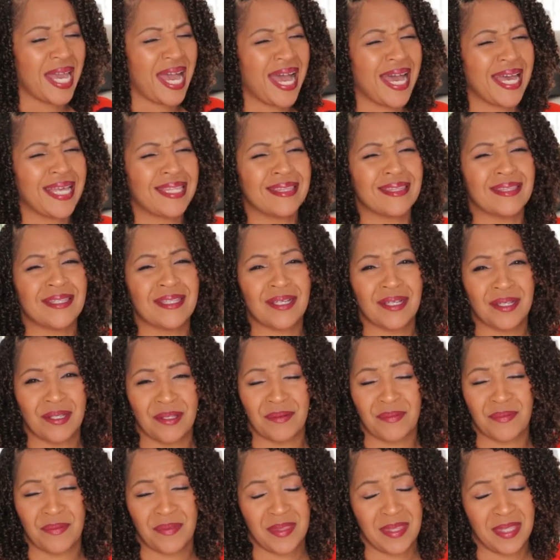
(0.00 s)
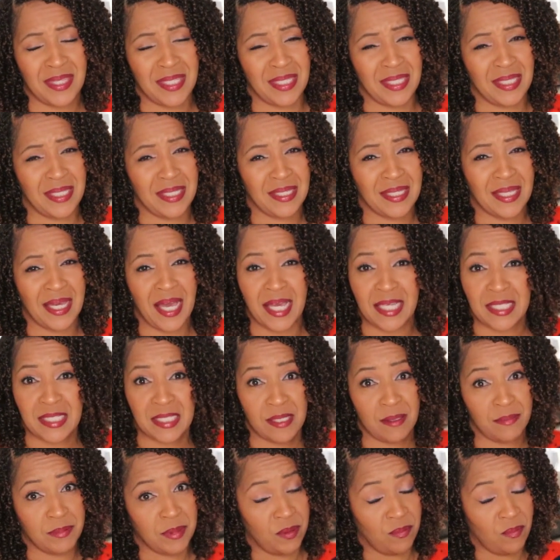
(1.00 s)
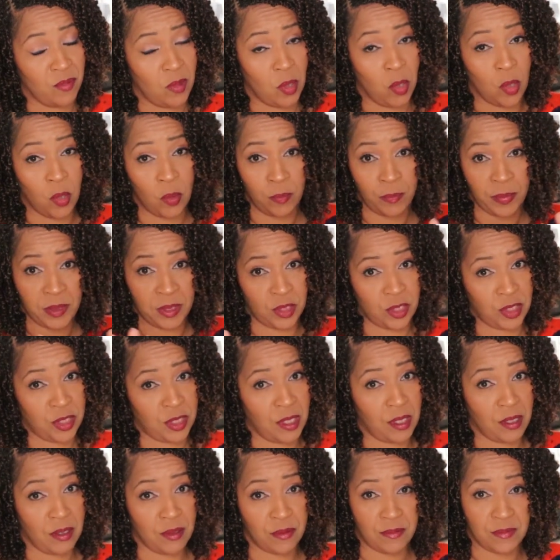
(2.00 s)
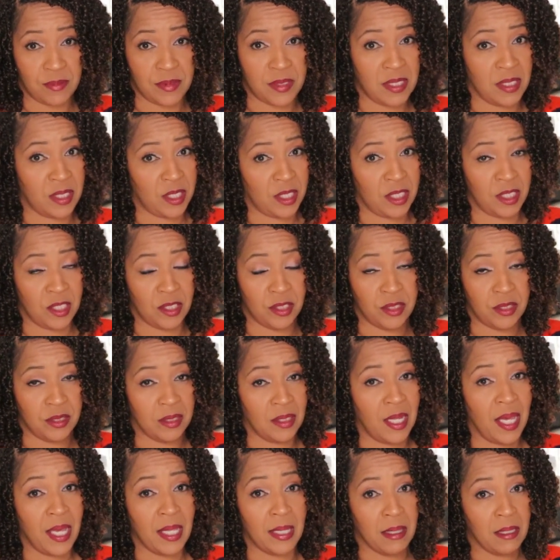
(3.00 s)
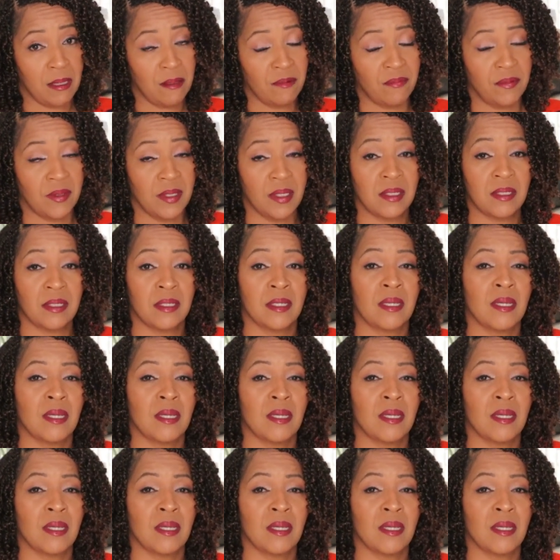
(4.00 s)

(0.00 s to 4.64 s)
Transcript: I love the concept of open shelves in a kitchen. I love it.